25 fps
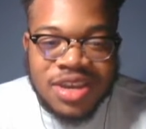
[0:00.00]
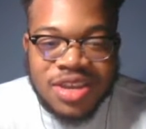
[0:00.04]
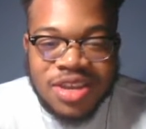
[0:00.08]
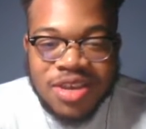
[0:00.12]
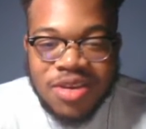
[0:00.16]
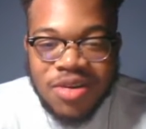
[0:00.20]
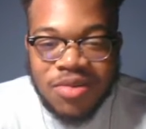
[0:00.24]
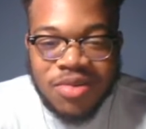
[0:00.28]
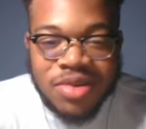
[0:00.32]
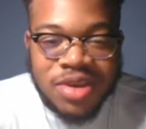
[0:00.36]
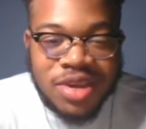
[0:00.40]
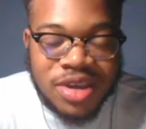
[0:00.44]

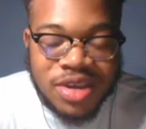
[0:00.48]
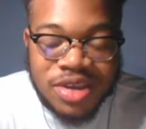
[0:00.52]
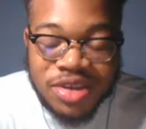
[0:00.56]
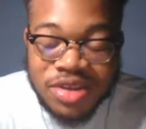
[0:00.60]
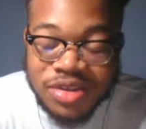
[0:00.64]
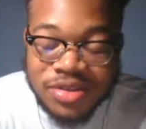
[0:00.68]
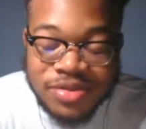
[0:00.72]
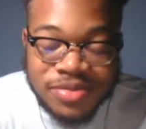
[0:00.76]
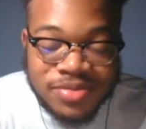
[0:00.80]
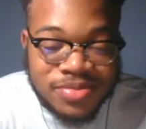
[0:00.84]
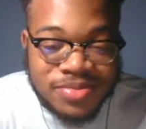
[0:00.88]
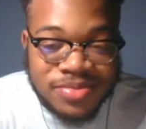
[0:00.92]

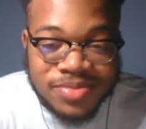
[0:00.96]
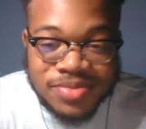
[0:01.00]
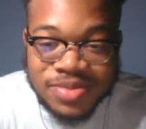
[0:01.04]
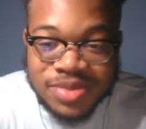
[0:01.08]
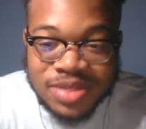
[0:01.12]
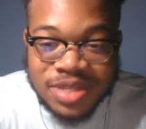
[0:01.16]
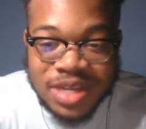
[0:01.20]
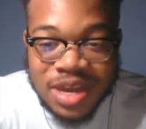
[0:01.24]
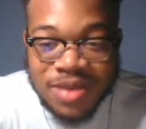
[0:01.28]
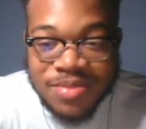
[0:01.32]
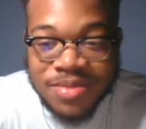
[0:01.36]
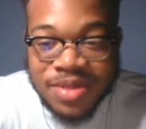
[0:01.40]
Jokic,
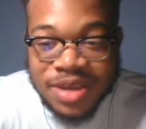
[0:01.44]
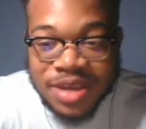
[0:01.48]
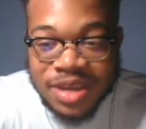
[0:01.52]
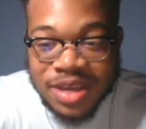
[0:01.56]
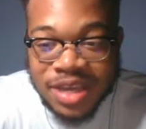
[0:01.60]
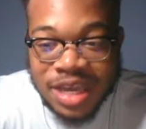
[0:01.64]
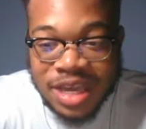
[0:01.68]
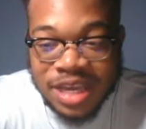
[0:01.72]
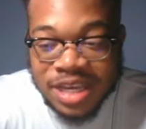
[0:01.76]
I mean,